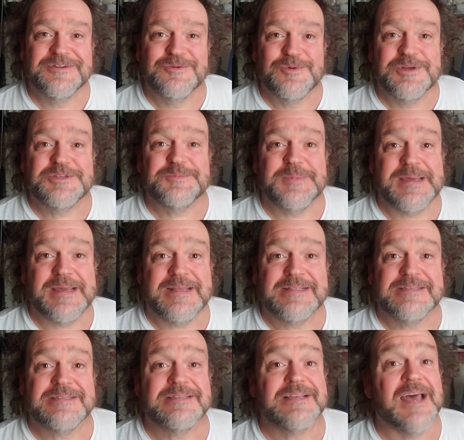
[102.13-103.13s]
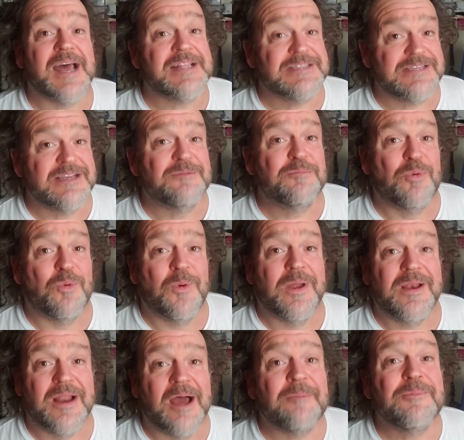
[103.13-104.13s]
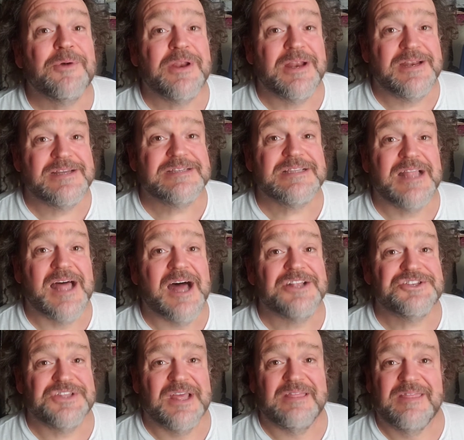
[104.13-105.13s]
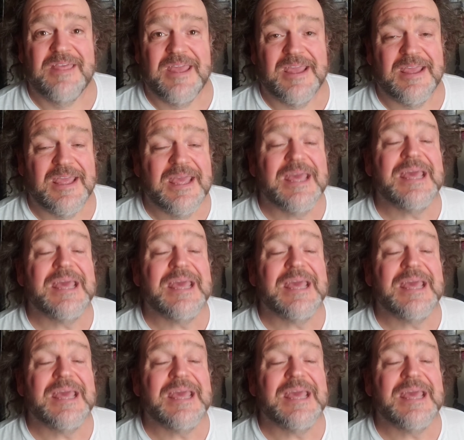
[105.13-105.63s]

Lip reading: which means at some point I'm going to dislodge that thing,